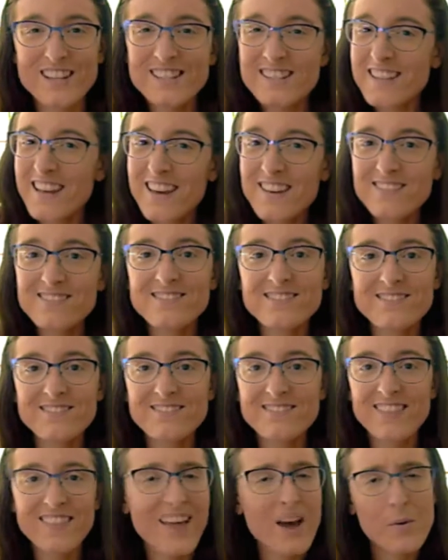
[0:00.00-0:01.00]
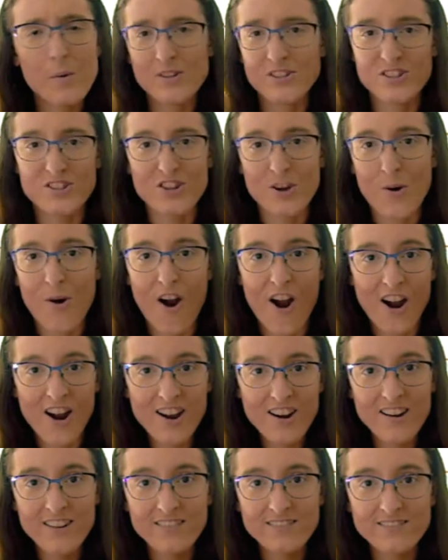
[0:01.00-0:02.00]
See? That wasn't so
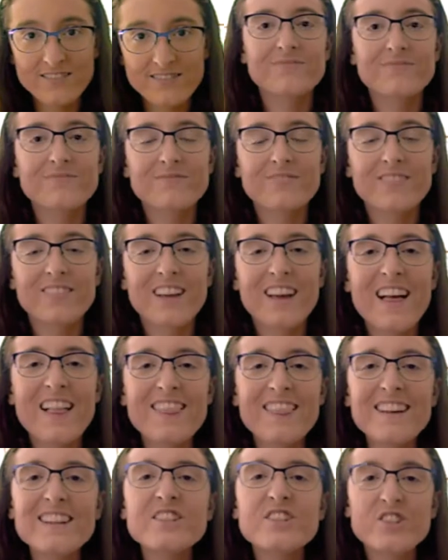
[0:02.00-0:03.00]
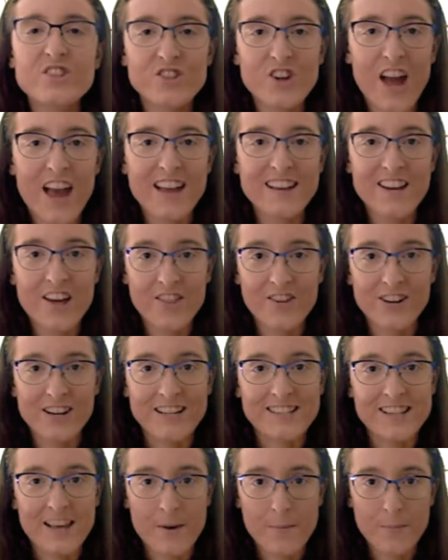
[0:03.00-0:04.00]
hard. Let's try another
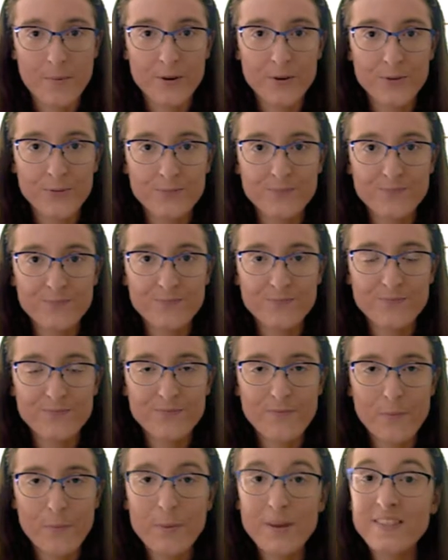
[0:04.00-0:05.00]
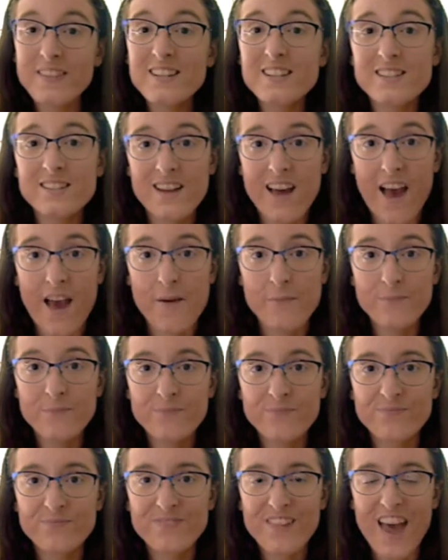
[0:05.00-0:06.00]
example. But this
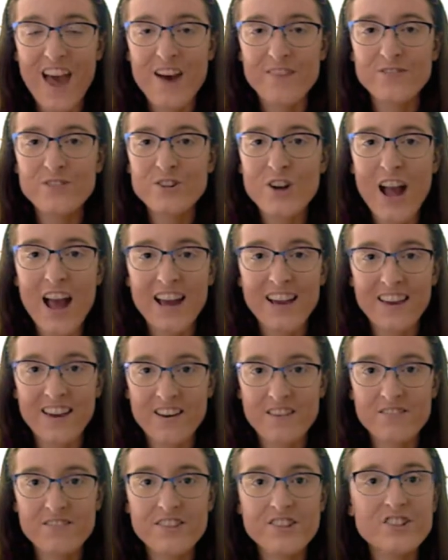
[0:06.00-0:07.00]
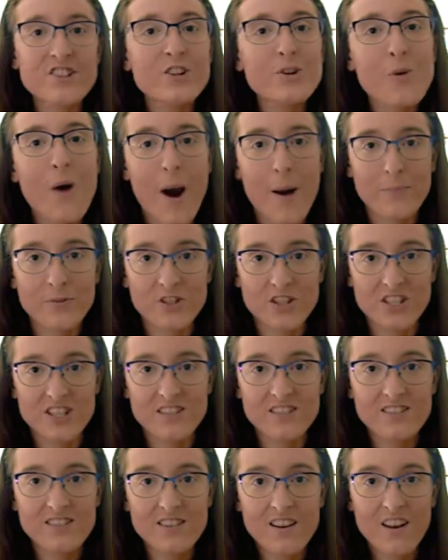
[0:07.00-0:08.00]
time, after I give the 2
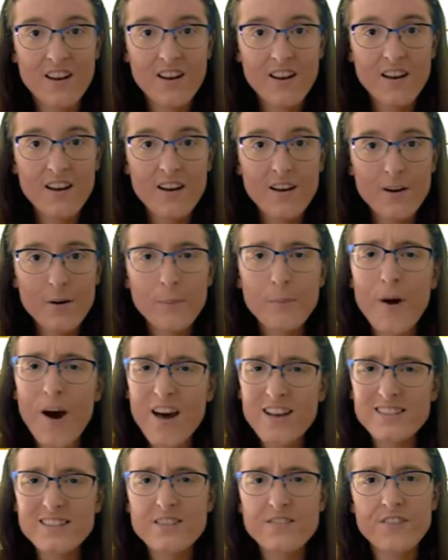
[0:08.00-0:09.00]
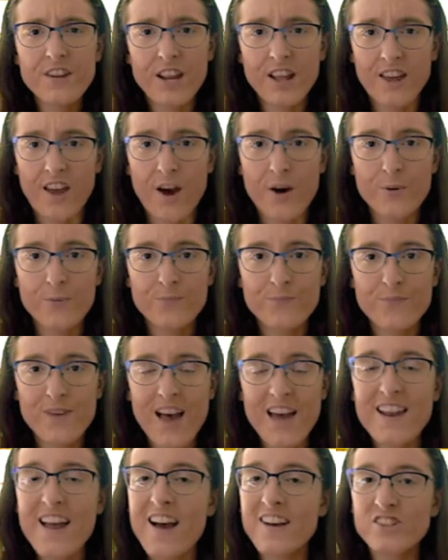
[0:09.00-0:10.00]
options, pause the video
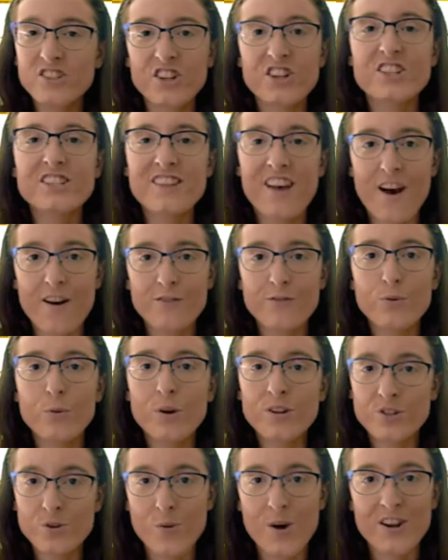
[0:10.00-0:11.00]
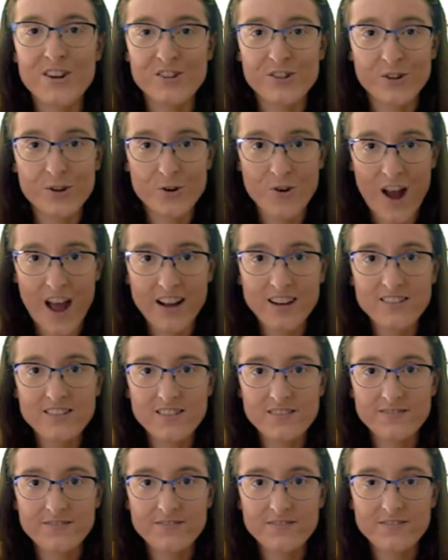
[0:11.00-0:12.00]
and ask yourself which one is
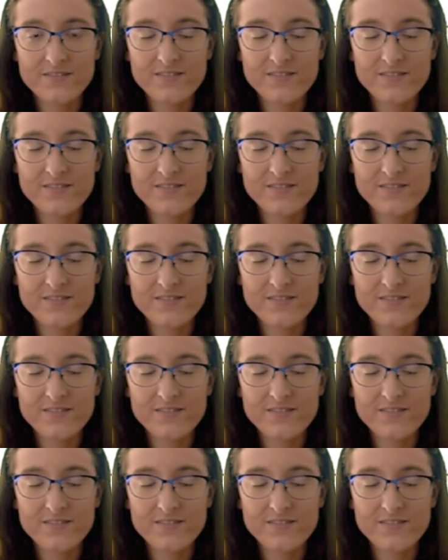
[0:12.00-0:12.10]
correct.